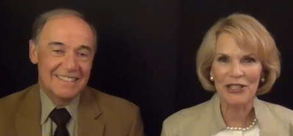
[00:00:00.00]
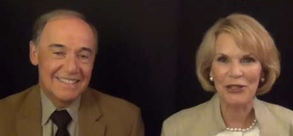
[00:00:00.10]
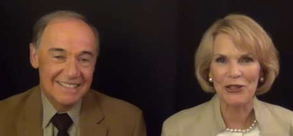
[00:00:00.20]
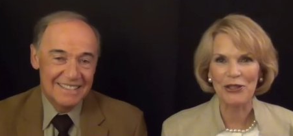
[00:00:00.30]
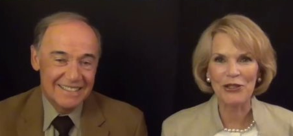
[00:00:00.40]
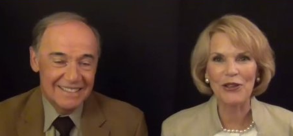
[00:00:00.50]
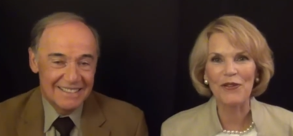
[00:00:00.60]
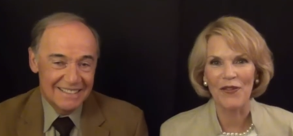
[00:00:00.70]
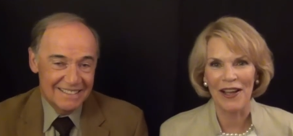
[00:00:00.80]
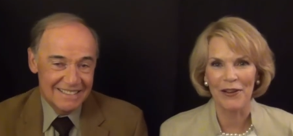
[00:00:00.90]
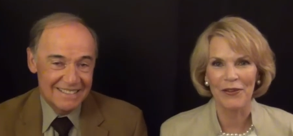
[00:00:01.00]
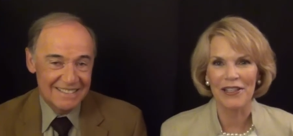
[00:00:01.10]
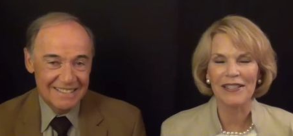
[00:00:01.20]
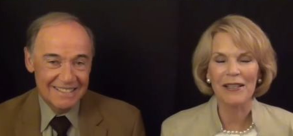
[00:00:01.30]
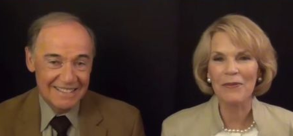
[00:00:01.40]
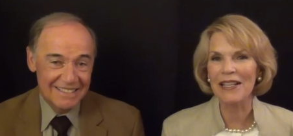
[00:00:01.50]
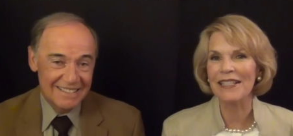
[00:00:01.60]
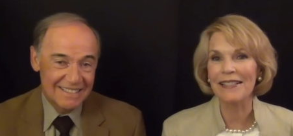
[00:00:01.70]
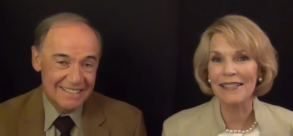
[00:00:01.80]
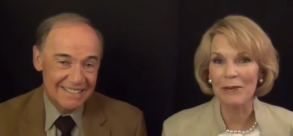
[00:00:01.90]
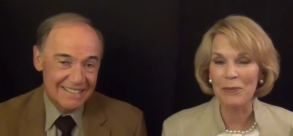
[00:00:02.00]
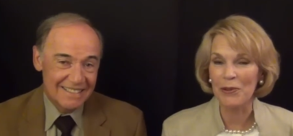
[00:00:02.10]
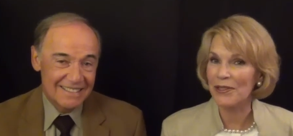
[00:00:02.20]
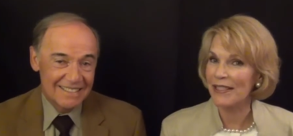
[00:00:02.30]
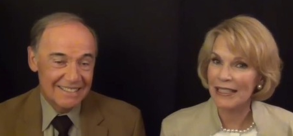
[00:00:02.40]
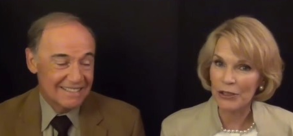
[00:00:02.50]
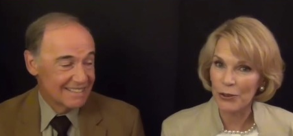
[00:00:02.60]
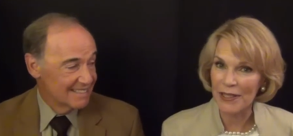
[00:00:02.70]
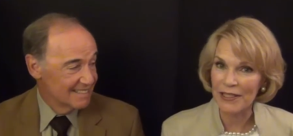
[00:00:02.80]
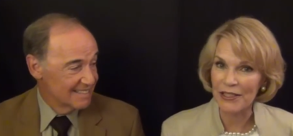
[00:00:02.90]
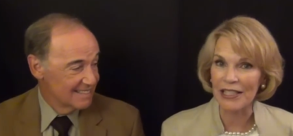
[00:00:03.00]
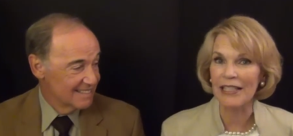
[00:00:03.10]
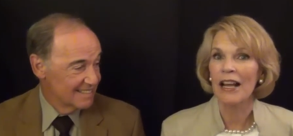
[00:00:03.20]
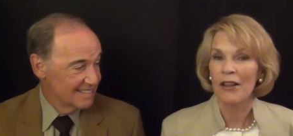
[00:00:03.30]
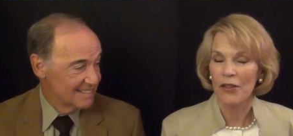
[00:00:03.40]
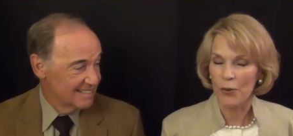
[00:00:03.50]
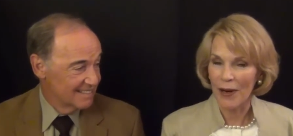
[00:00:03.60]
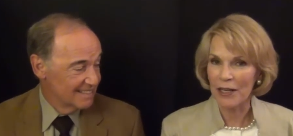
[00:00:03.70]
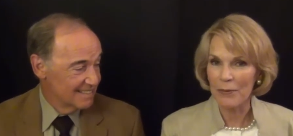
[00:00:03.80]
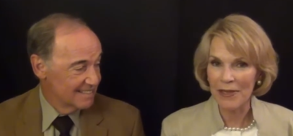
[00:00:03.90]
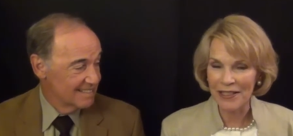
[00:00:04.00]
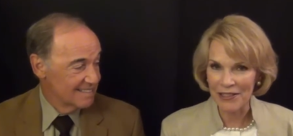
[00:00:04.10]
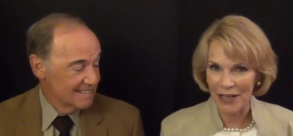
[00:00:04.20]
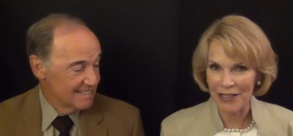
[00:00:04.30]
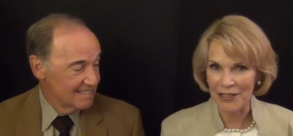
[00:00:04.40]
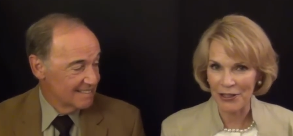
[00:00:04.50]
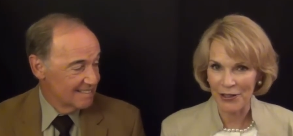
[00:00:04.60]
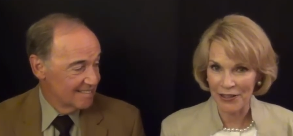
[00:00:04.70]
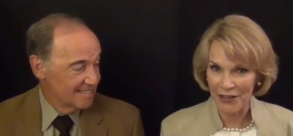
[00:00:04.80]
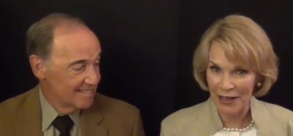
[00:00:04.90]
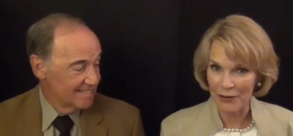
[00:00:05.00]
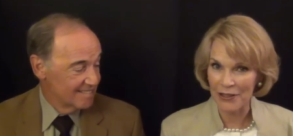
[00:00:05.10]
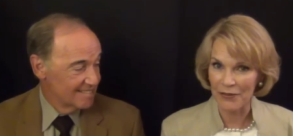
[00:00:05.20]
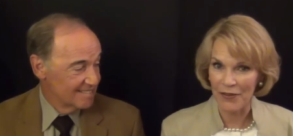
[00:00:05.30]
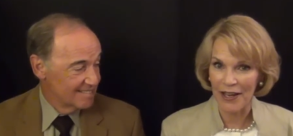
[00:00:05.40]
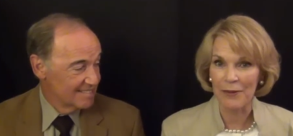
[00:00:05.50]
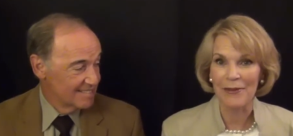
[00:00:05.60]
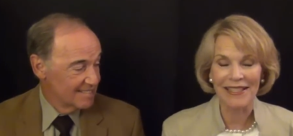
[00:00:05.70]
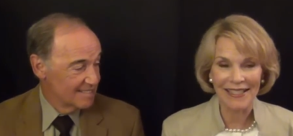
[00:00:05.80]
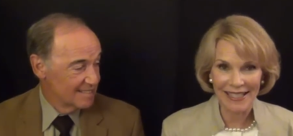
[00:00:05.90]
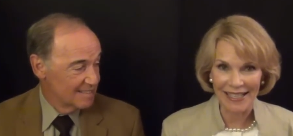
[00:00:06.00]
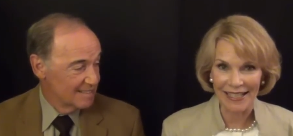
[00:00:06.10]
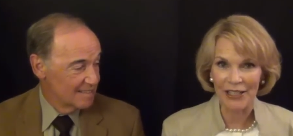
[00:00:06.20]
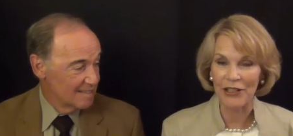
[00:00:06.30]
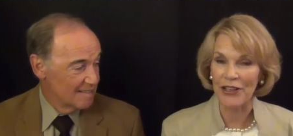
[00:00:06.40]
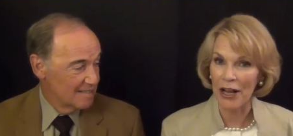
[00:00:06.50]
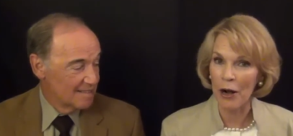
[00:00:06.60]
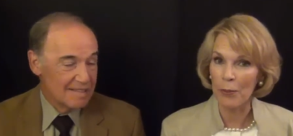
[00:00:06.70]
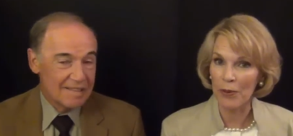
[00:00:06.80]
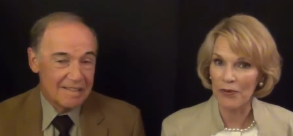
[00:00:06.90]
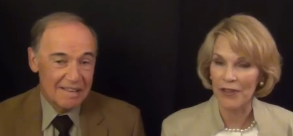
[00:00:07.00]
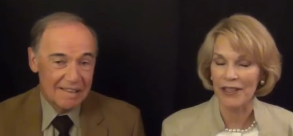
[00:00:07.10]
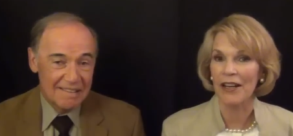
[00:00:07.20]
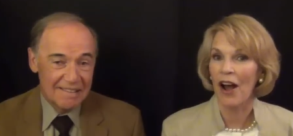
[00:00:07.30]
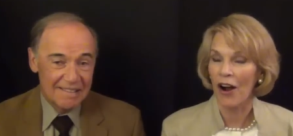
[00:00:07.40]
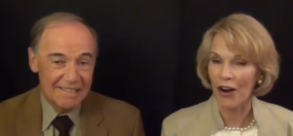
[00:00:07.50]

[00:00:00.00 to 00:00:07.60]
Speaker 1: Researchers have found that something as simple as increasing the recommended dietary allowance of vitamin C could help prevent